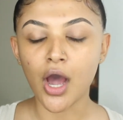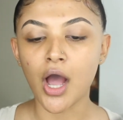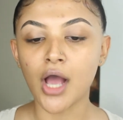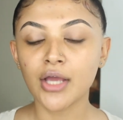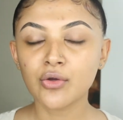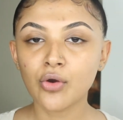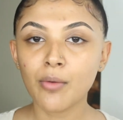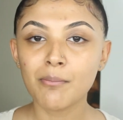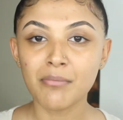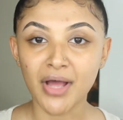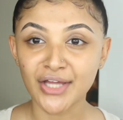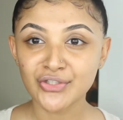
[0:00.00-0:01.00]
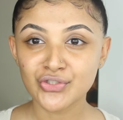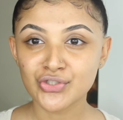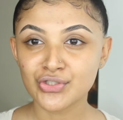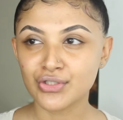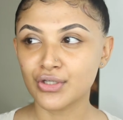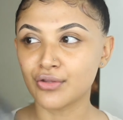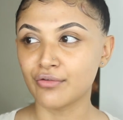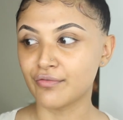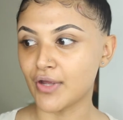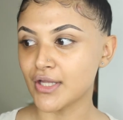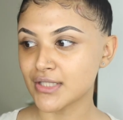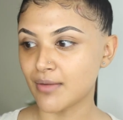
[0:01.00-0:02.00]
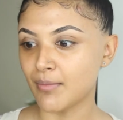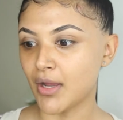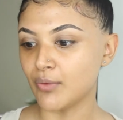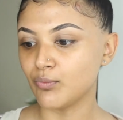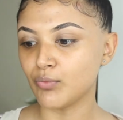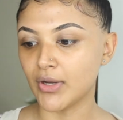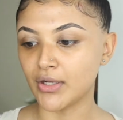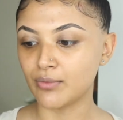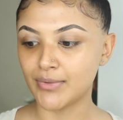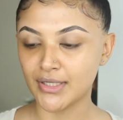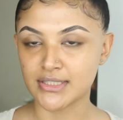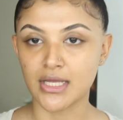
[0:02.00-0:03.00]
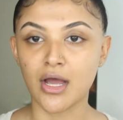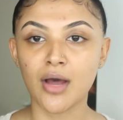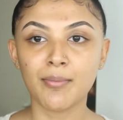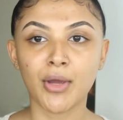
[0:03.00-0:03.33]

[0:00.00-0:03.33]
I got matched the first time I went and picked it up.